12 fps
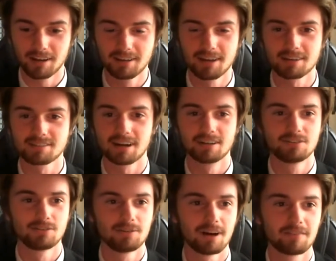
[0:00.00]
Yes, I
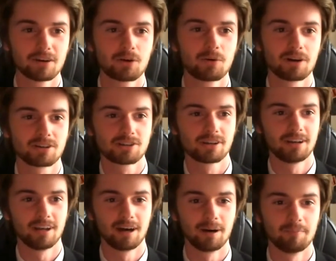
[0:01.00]
do have a
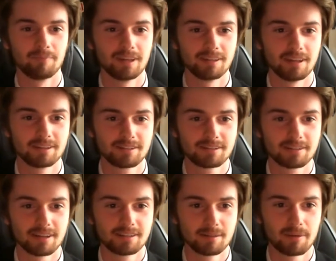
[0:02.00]
question.
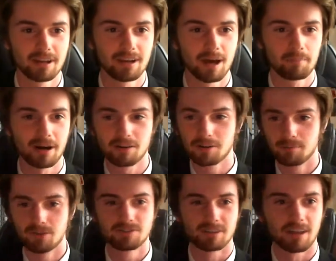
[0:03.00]
It's a bit about your
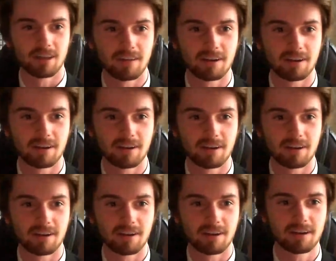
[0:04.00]
music, I think,
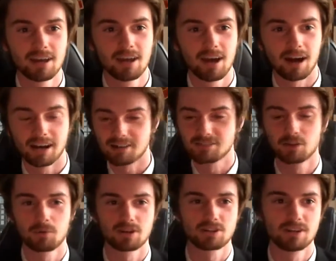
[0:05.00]
and I guess
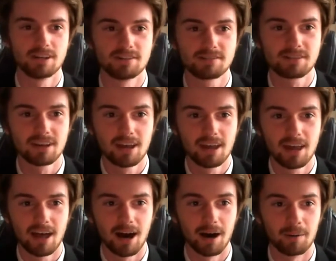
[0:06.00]
the question is,
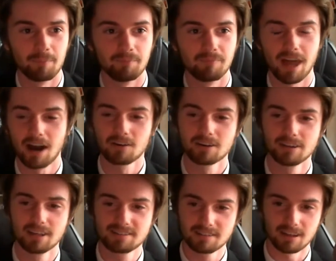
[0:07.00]
how
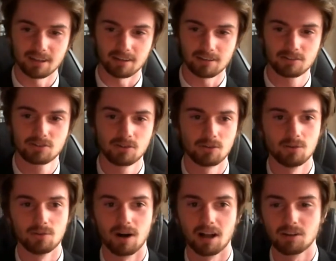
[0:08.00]
can listening
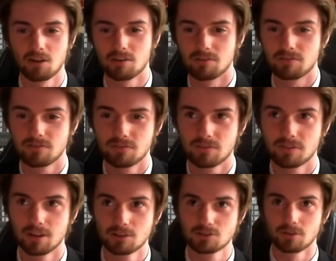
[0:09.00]
to a lot of
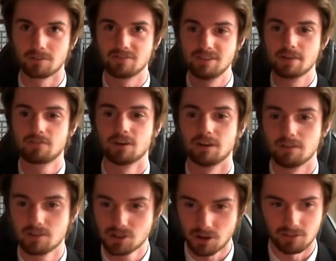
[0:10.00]
sort of
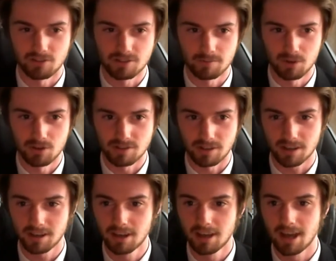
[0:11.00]
different genres of
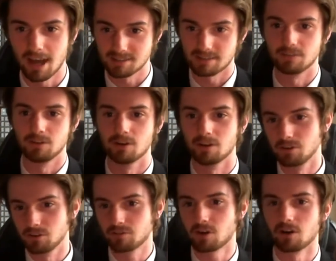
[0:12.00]
music, as in,
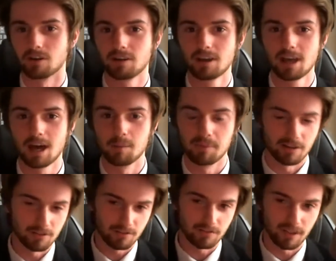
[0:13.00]
you've got a
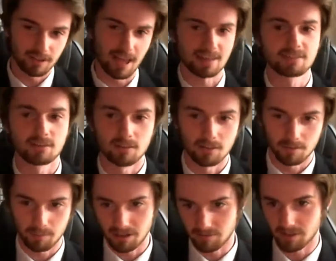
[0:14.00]
bit of the
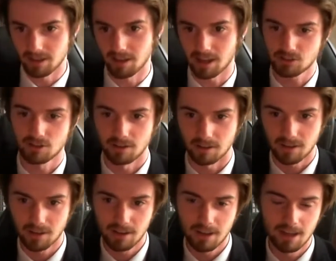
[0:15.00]
classical, a bit of the
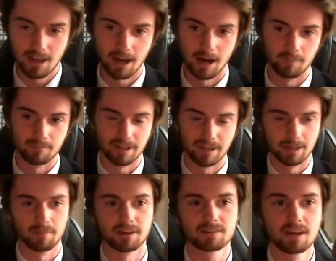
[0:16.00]
electronic,
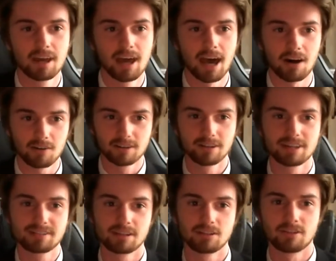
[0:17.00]
in the mix, how
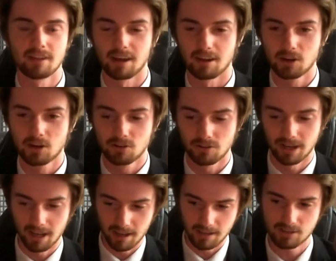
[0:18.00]
can listening to that
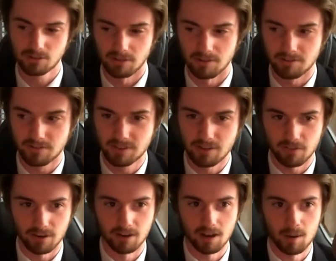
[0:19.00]
create sort of
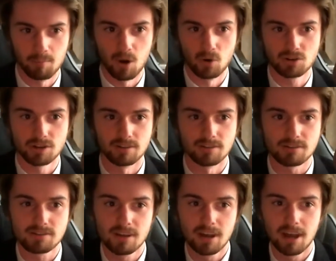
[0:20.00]
different
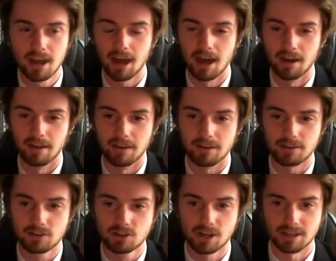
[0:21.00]
emotions and
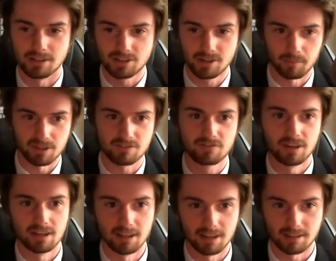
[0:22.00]
change someone's
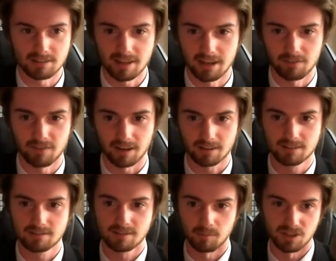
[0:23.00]
feelings and affect
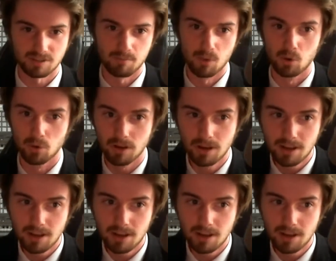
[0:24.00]
someone's mood?